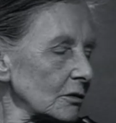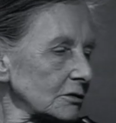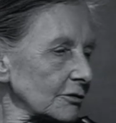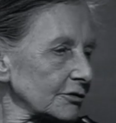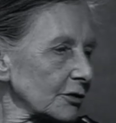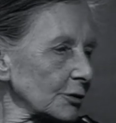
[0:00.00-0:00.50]

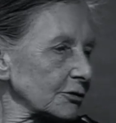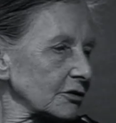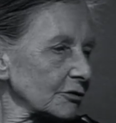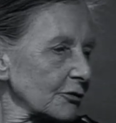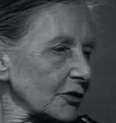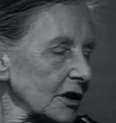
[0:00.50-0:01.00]
all
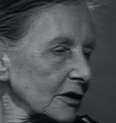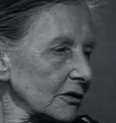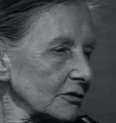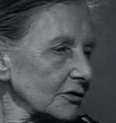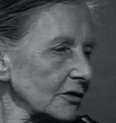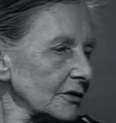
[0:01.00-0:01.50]
sorts of
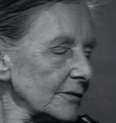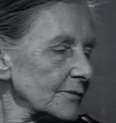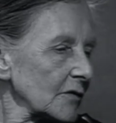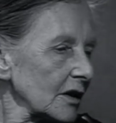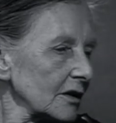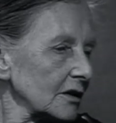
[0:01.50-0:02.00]
things.
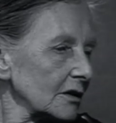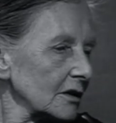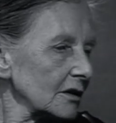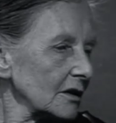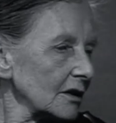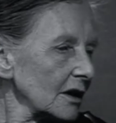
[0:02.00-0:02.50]

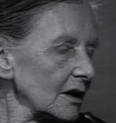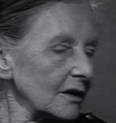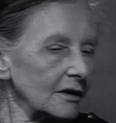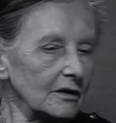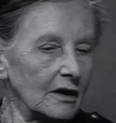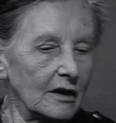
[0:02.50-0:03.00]

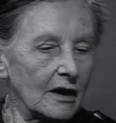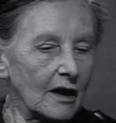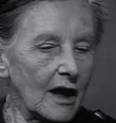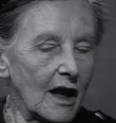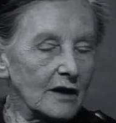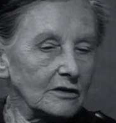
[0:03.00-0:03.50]
Uh,
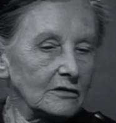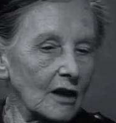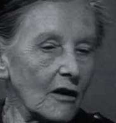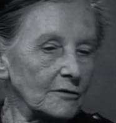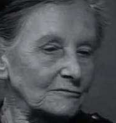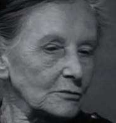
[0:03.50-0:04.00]

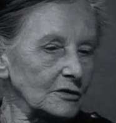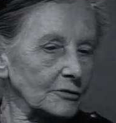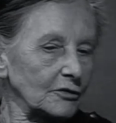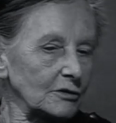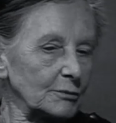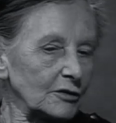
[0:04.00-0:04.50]
and after
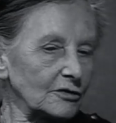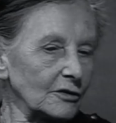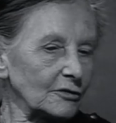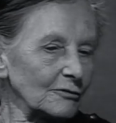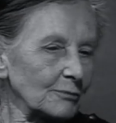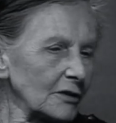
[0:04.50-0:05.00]
all, it's the
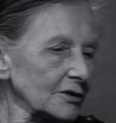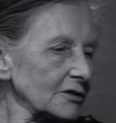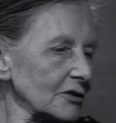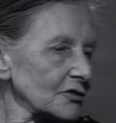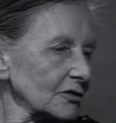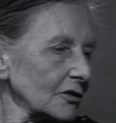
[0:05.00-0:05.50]
business of
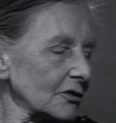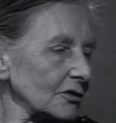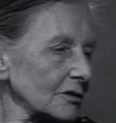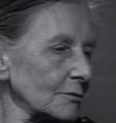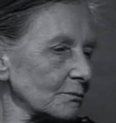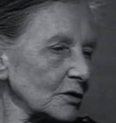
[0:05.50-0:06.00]

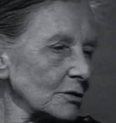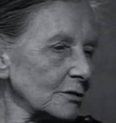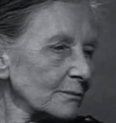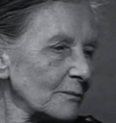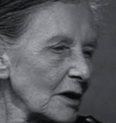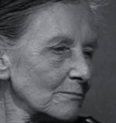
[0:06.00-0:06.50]
politicians to,
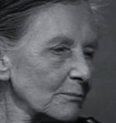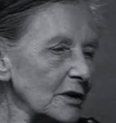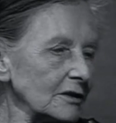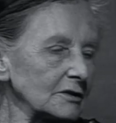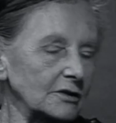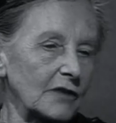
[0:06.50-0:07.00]
to
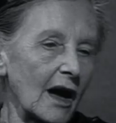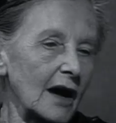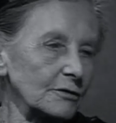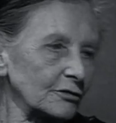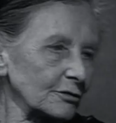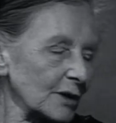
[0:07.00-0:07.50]
appeal to the
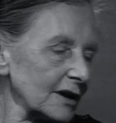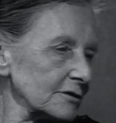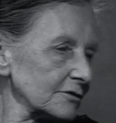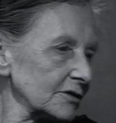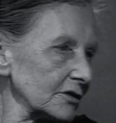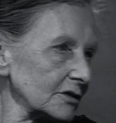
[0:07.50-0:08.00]

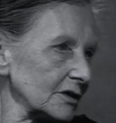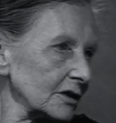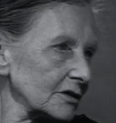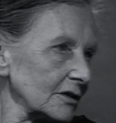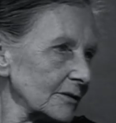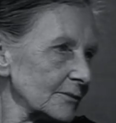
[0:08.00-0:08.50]
housewife, isn't
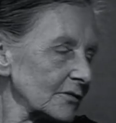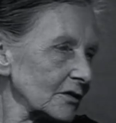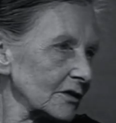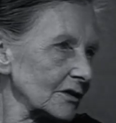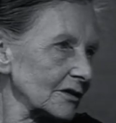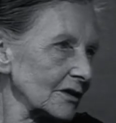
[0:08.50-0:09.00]
it?
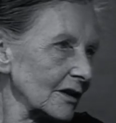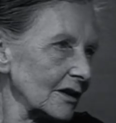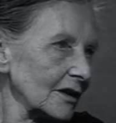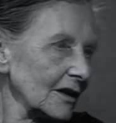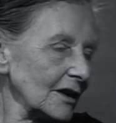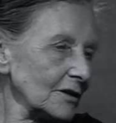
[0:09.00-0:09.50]

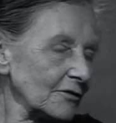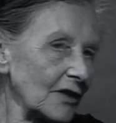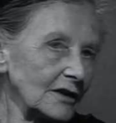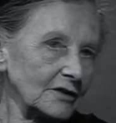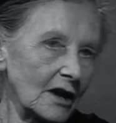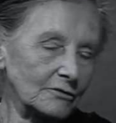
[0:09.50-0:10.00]
And if yes, they